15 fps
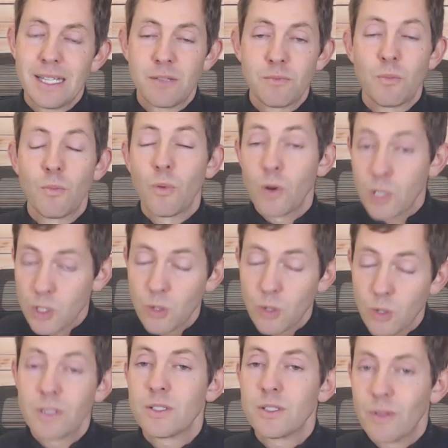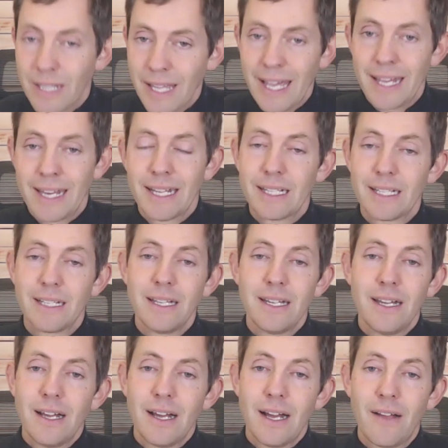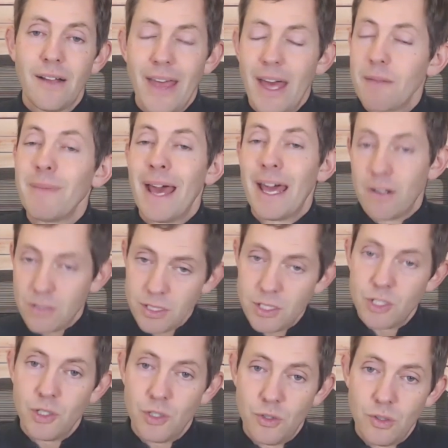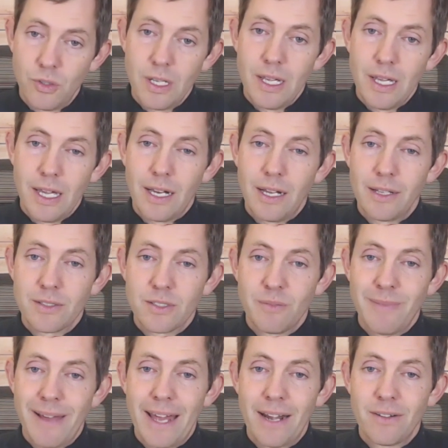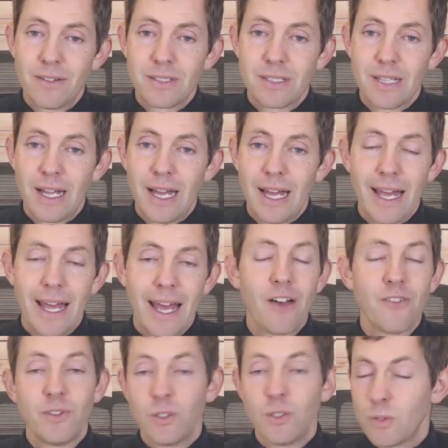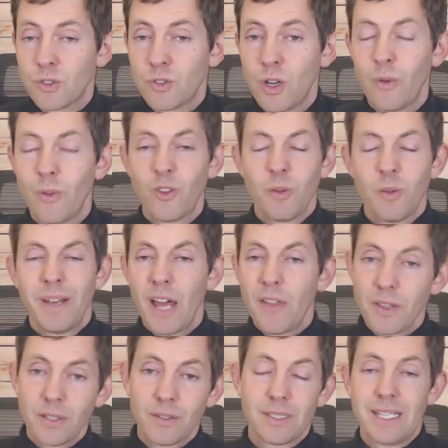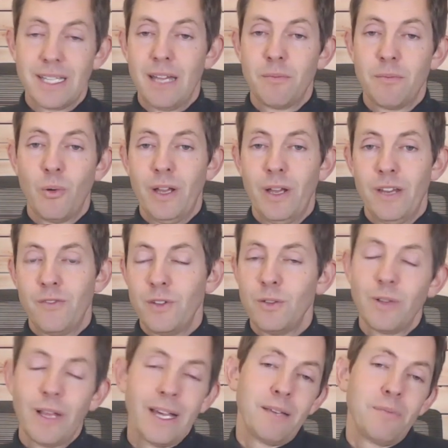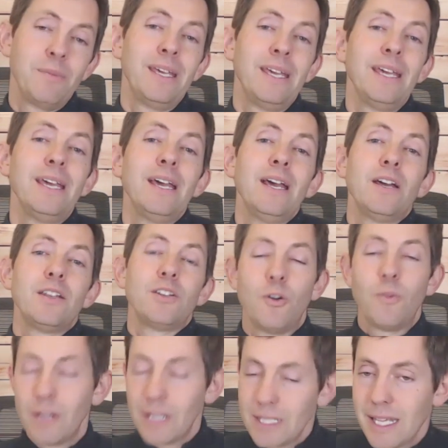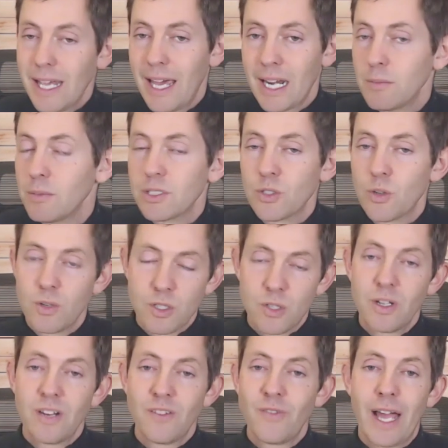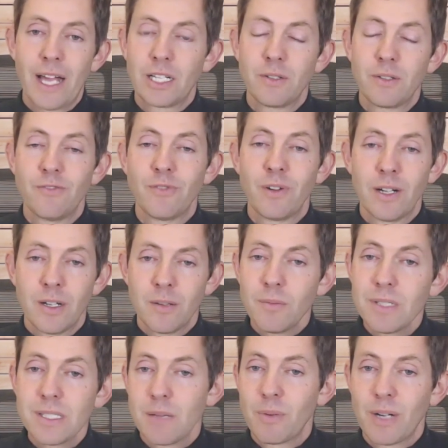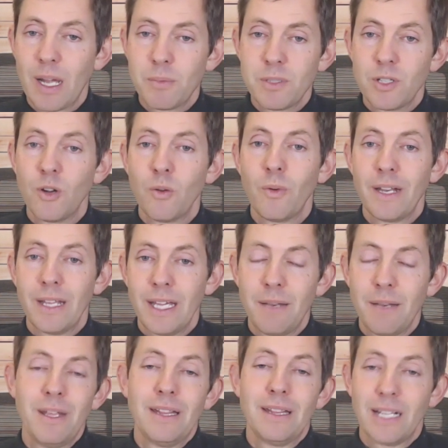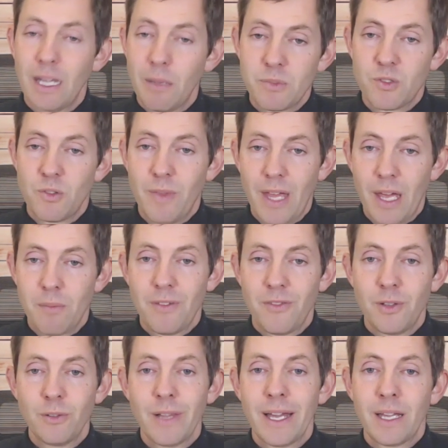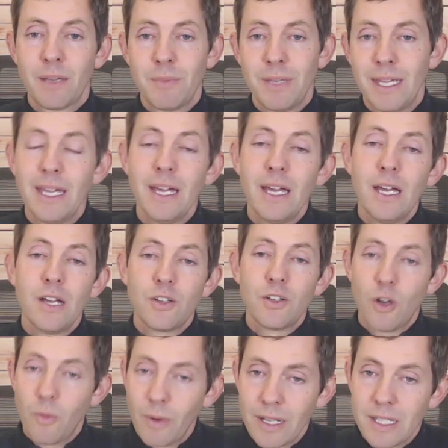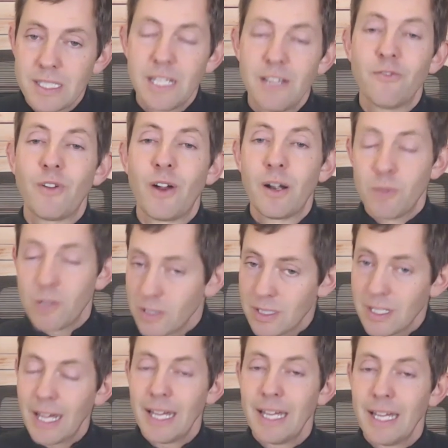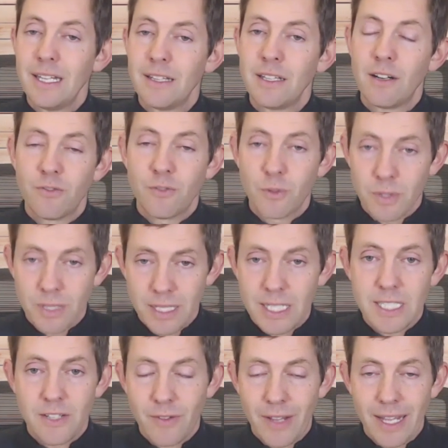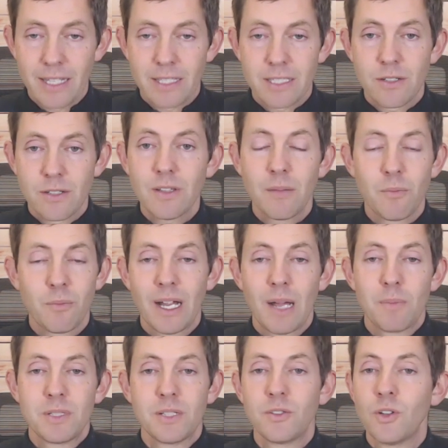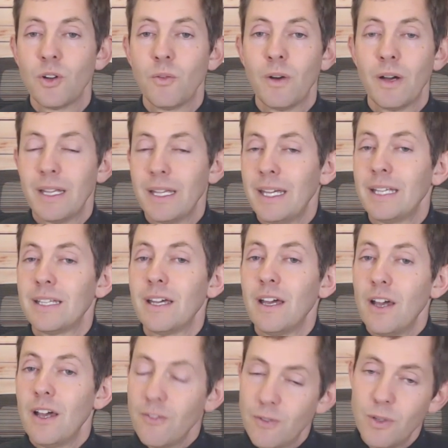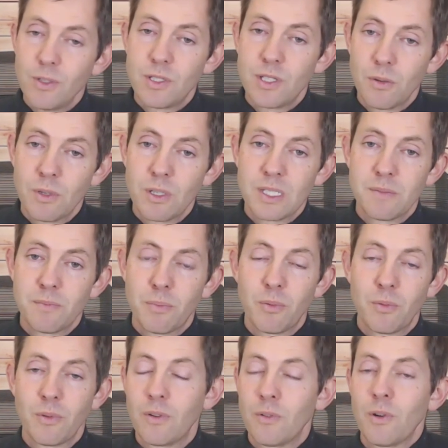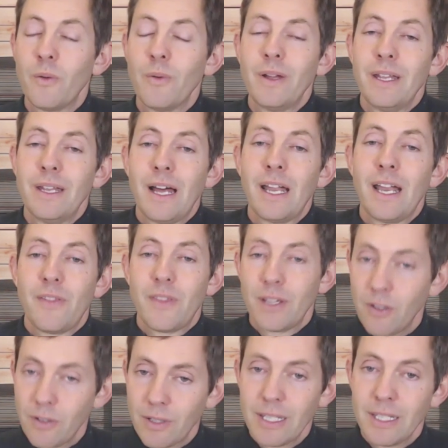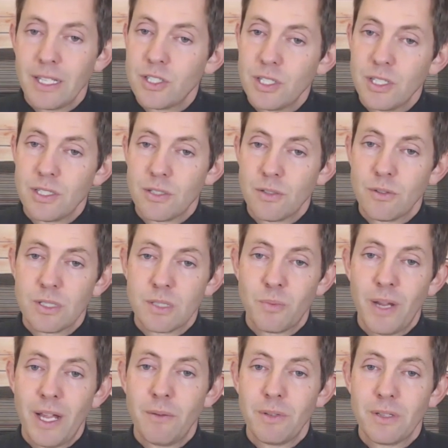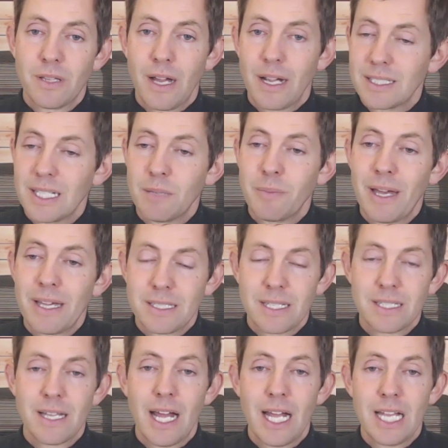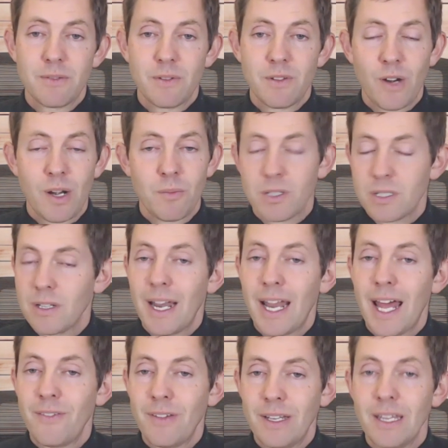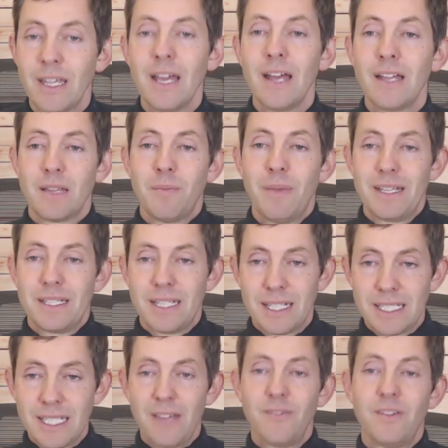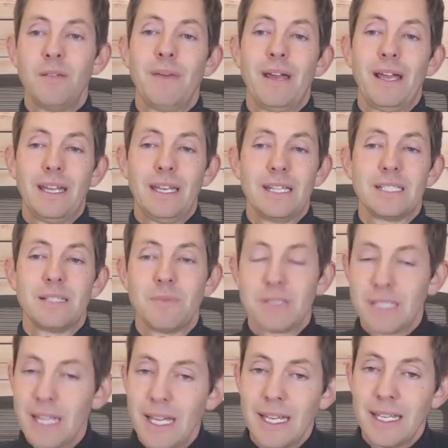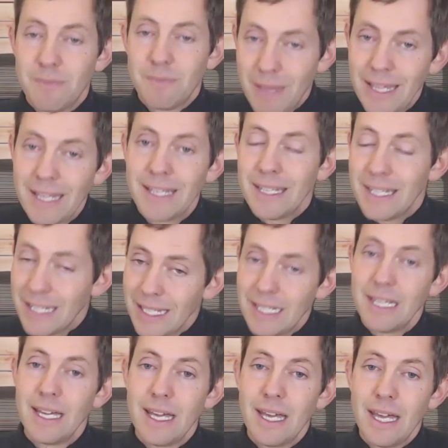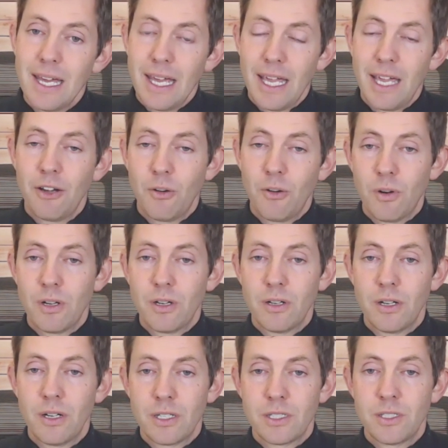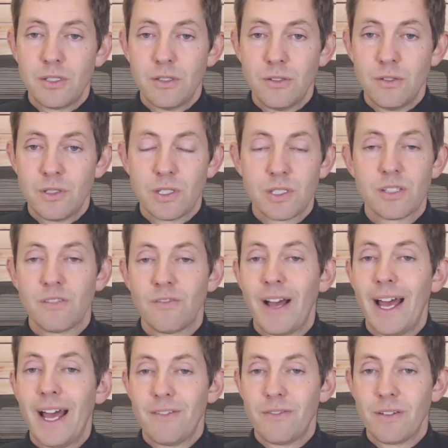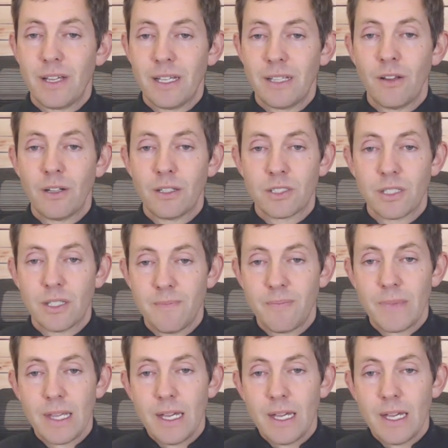more towards organic, that matters too. It also matters how food was grown from an ethical standpoint. If you, like me, don't want to see animals tortured in factory farms, then perhaps you don't want to eat meat that comes from them. If you, like me, don't want to see farmers dying in their 40s of cancer, then perhaps you don't want to eat foods that were grown in unethical conditions or sprayed with toxic pesticides, with farmers not having the basic safety mechanisms they may need in order to survive in long term.